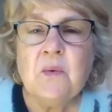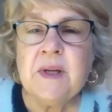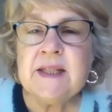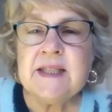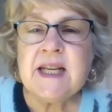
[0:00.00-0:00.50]

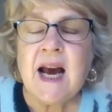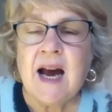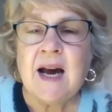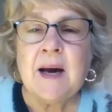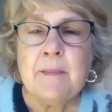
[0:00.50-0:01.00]
with
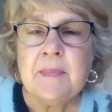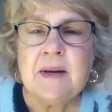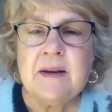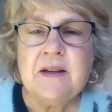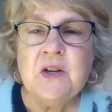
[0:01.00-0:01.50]
Tom
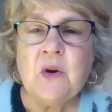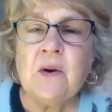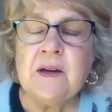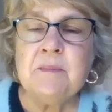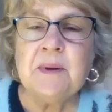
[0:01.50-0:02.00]

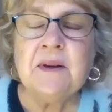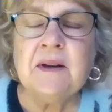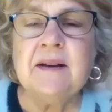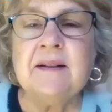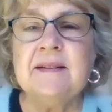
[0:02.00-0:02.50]

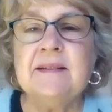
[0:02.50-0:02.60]
Norenberg?